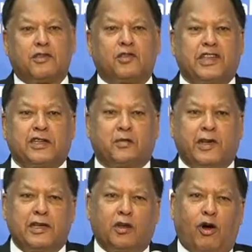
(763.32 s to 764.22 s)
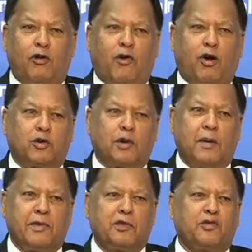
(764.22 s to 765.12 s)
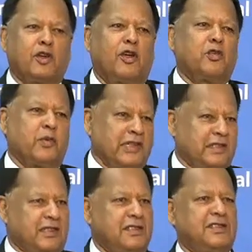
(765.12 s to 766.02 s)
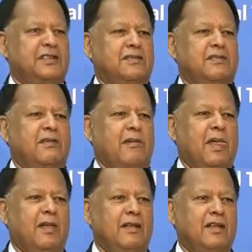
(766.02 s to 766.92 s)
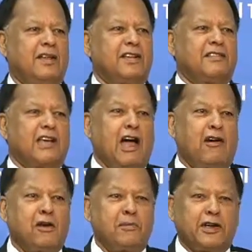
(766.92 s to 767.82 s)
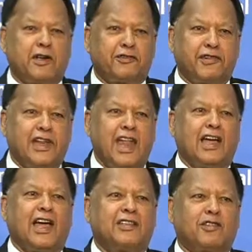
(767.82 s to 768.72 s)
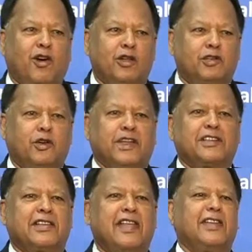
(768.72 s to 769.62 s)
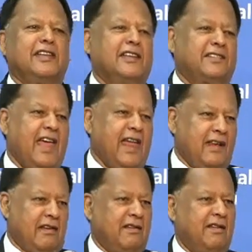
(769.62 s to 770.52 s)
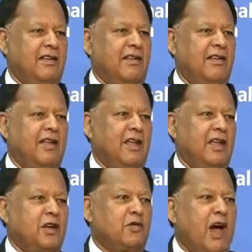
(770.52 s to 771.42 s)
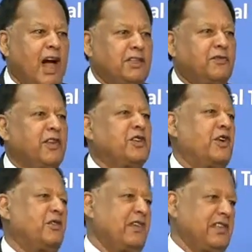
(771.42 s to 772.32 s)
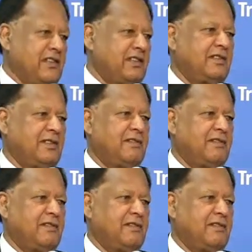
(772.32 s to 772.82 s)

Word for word: So just when you all want to come into joint ventures, the government of Sri Lanka is also extending its hand to ask for joint ventures.